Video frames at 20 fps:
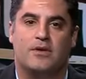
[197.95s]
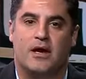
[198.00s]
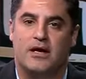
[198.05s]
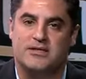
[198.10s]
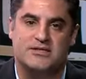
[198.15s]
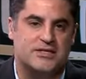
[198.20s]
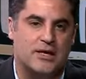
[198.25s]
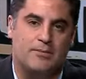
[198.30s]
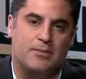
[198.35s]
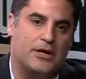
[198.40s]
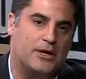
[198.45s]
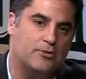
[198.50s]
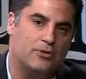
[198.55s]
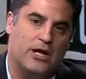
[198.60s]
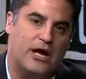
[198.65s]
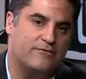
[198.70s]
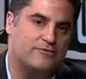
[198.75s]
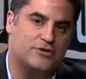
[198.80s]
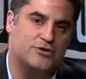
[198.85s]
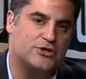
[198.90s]
And somebody
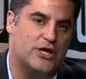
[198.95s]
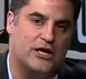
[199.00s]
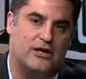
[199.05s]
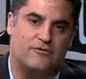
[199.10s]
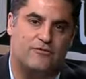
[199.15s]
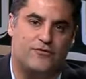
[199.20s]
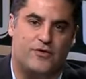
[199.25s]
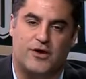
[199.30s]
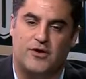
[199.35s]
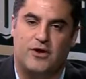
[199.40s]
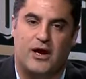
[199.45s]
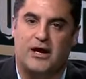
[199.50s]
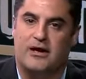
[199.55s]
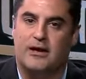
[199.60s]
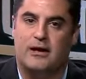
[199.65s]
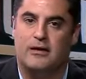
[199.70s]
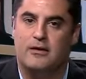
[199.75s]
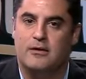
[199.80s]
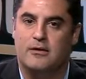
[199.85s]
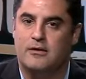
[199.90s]
will have to try to figure
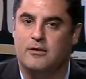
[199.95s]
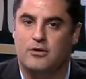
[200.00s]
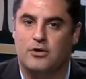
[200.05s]
out,